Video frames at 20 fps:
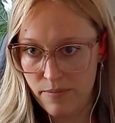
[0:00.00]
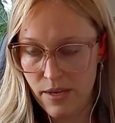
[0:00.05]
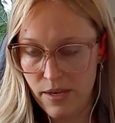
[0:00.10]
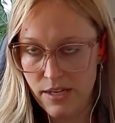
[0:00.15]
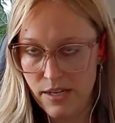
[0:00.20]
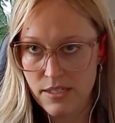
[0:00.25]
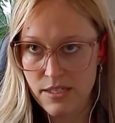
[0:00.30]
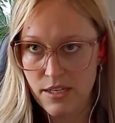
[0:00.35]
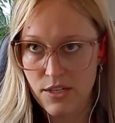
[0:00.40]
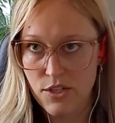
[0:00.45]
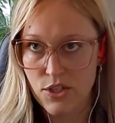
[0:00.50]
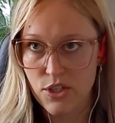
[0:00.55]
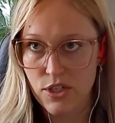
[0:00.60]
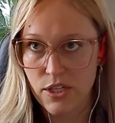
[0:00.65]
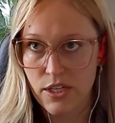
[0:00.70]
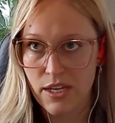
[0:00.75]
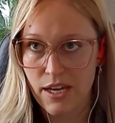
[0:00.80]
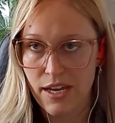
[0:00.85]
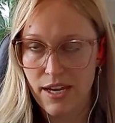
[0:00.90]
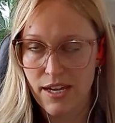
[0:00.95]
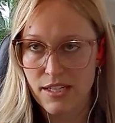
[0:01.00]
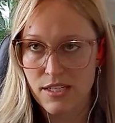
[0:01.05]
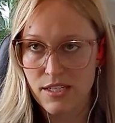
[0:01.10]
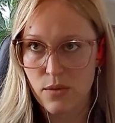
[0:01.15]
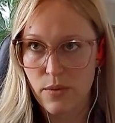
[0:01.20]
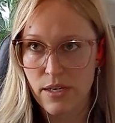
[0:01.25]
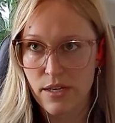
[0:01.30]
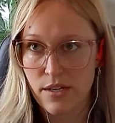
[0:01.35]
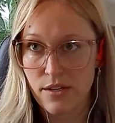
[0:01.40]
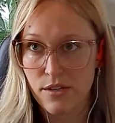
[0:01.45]
And essentially, I guess the
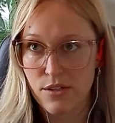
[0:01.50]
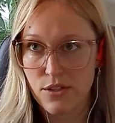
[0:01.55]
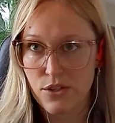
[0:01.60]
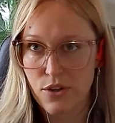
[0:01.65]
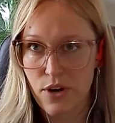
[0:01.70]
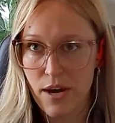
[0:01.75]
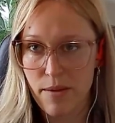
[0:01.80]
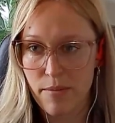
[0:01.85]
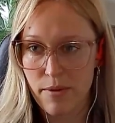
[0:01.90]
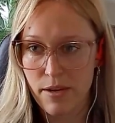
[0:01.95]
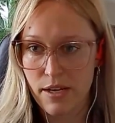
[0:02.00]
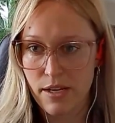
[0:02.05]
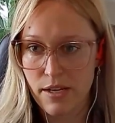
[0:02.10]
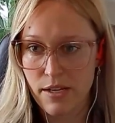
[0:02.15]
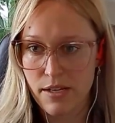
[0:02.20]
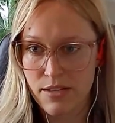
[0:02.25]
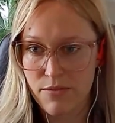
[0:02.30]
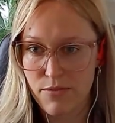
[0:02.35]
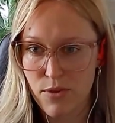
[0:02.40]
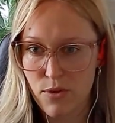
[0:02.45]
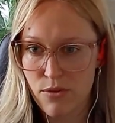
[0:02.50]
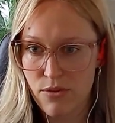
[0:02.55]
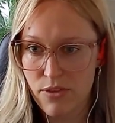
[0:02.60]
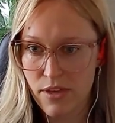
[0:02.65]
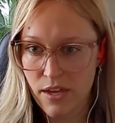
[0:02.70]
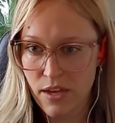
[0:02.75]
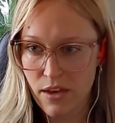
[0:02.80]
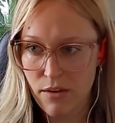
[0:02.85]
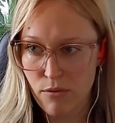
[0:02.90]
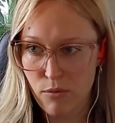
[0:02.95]
way to describe it is if you
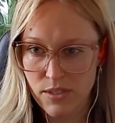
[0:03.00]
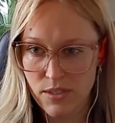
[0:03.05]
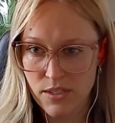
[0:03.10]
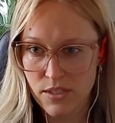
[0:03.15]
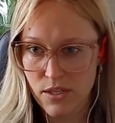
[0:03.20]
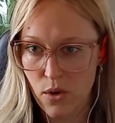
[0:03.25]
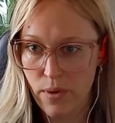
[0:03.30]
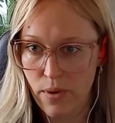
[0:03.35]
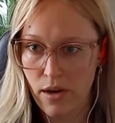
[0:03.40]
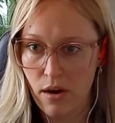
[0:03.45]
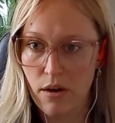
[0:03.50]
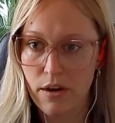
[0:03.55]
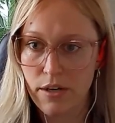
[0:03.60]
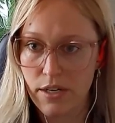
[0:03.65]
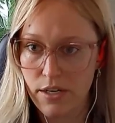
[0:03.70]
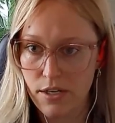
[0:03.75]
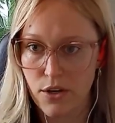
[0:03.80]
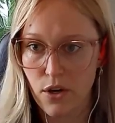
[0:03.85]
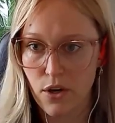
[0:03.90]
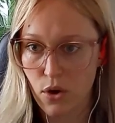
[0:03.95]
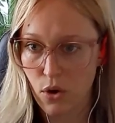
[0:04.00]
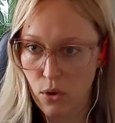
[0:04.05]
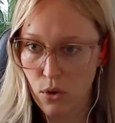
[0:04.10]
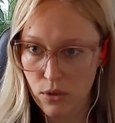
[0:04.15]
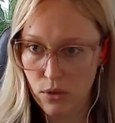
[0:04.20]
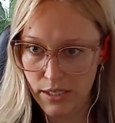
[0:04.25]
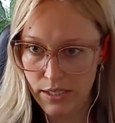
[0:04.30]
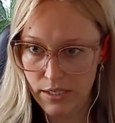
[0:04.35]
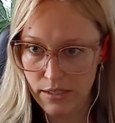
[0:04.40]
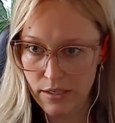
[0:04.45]
think of what's going on in your
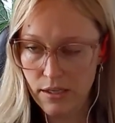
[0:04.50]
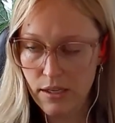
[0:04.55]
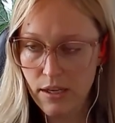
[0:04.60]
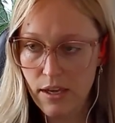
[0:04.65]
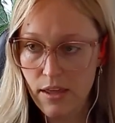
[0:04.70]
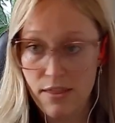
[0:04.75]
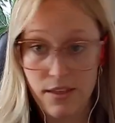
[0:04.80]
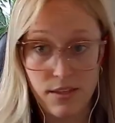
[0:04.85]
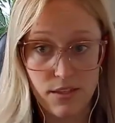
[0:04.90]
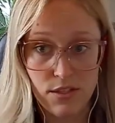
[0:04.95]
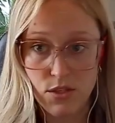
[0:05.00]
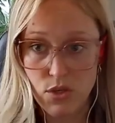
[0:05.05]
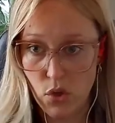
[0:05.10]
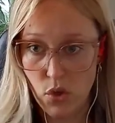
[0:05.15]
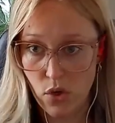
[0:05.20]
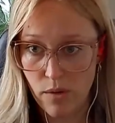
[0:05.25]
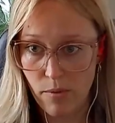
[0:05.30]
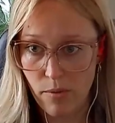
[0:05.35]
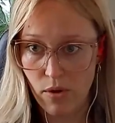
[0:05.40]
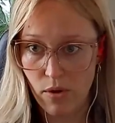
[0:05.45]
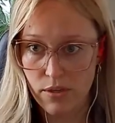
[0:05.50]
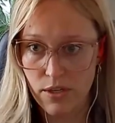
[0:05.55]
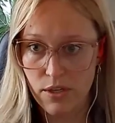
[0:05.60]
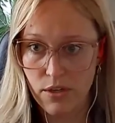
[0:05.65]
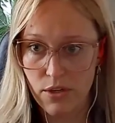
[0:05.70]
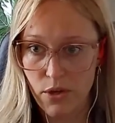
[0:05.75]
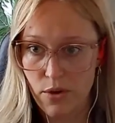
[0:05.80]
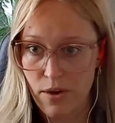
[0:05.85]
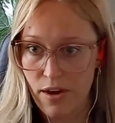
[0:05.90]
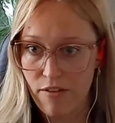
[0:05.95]
colon, that's normal. You know,
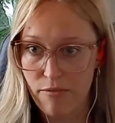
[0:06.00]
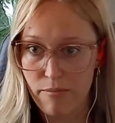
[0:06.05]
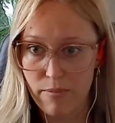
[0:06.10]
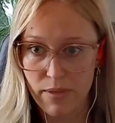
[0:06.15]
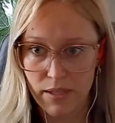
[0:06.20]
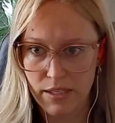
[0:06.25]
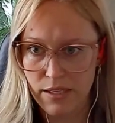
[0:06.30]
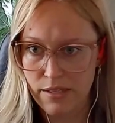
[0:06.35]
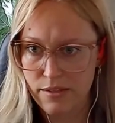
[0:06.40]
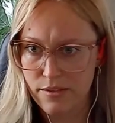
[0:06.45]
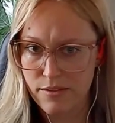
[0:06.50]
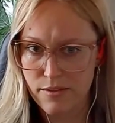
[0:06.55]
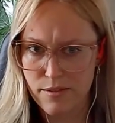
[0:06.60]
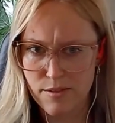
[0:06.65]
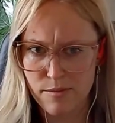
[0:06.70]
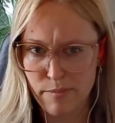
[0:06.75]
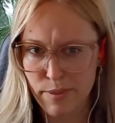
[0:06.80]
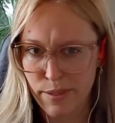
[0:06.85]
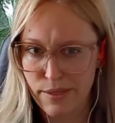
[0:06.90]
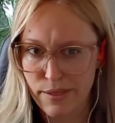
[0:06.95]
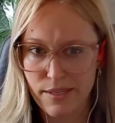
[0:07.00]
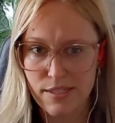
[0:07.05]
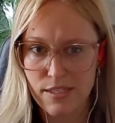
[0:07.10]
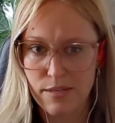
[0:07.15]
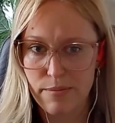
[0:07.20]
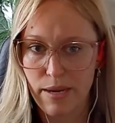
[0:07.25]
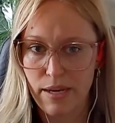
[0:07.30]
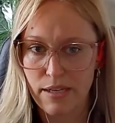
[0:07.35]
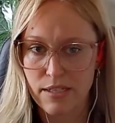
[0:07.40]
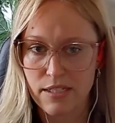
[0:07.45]
you have millions, billions of
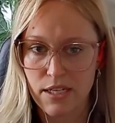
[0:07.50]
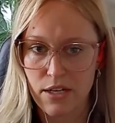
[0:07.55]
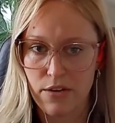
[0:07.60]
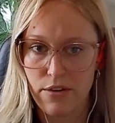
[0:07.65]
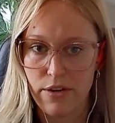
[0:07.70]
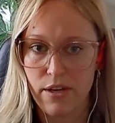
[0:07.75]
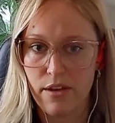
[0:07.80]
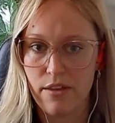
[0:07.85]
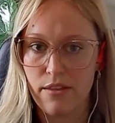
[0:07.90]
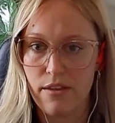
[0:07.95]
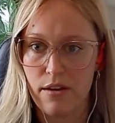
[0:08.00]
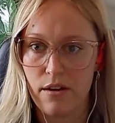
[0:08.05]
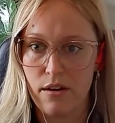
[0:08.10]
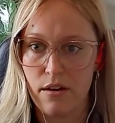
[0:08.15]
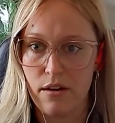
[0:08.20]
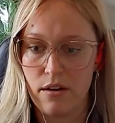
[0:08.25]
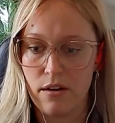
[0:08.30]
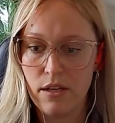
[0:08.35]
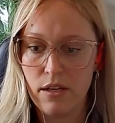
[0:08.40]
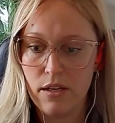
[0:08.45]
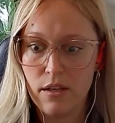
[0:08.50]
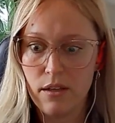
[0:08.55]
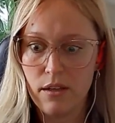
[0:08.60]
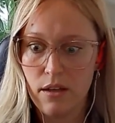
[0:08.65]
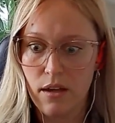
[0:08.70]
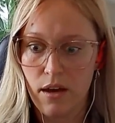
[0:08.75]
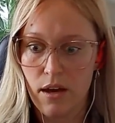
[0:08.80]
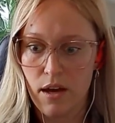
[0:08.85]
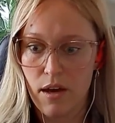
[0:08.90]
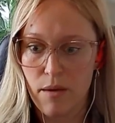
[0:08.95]
bacteria that are
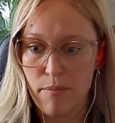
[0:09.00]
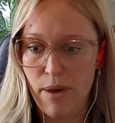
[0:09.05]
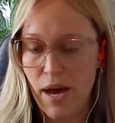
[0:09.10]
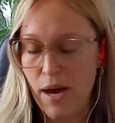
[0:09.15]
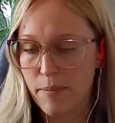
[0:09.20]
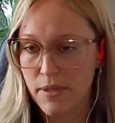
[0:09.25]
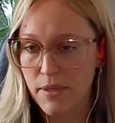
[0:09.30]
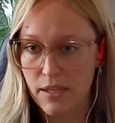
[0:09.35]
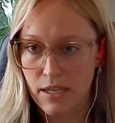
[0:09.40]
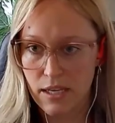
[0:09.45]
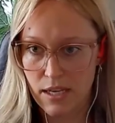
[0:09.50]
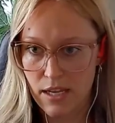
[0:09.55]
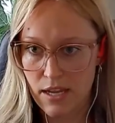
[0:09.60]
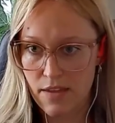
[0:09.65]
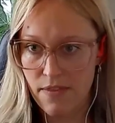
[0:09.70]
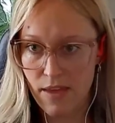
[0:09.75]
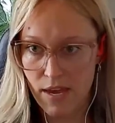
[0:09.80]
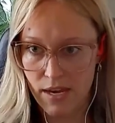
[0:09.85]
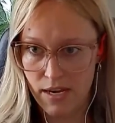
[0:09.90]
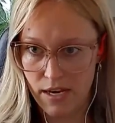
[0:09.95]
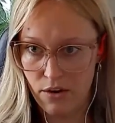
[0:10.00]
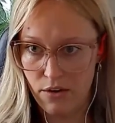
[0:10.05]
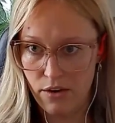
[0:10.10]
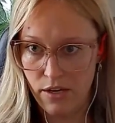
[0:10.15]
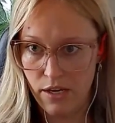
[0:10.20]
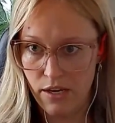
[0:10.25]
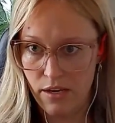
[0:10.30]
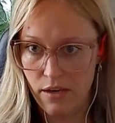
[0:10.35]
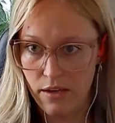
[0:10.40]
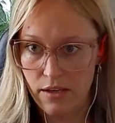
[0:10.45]
populating in that
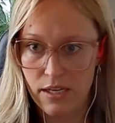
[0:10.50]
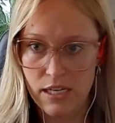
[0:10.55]
area.